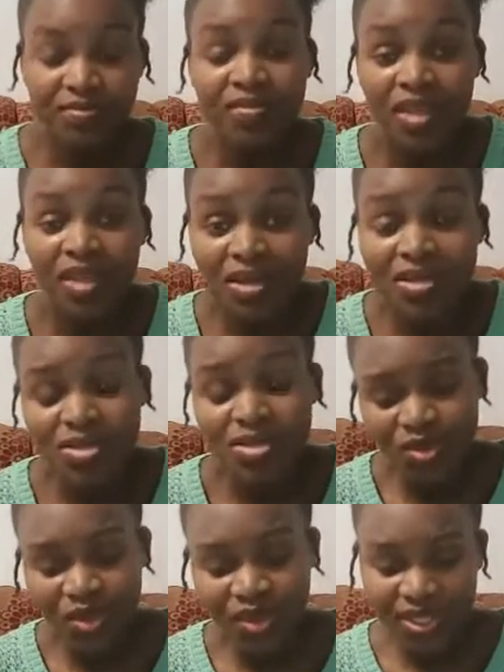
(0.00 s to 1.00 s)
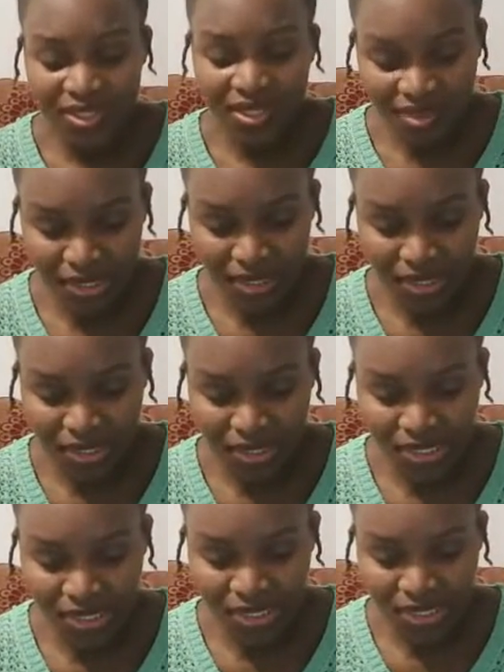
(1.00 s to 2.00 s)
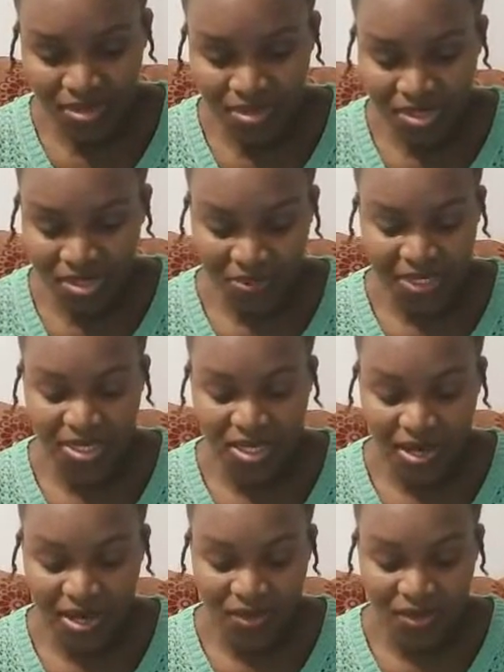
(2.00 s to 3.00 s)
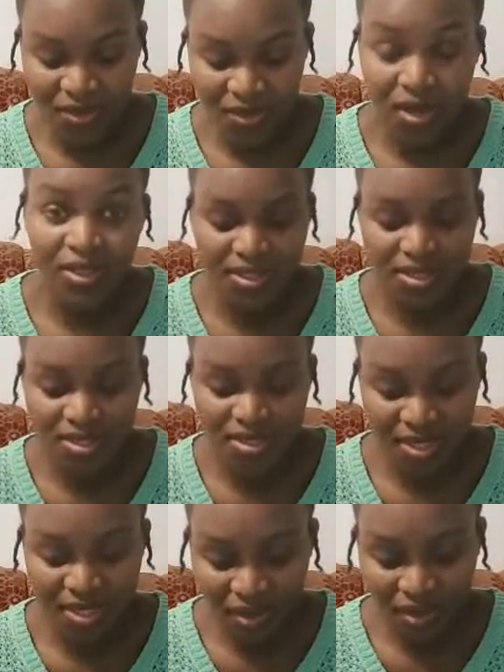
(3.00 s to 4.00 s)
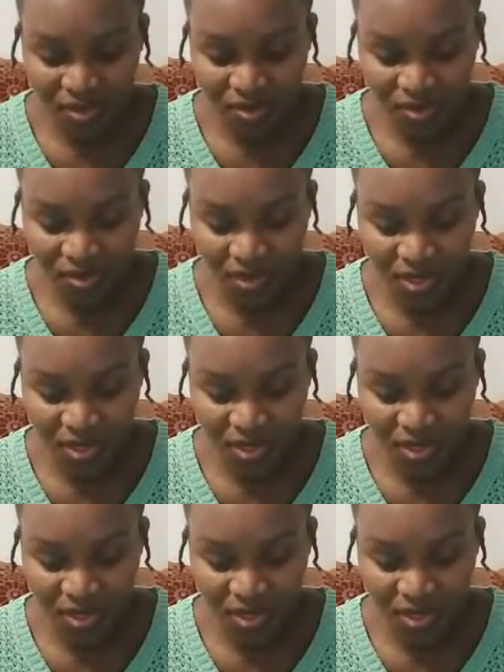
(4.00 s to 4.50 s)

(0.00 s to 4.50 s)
So yeah, you definitely need the support. All right. The second one,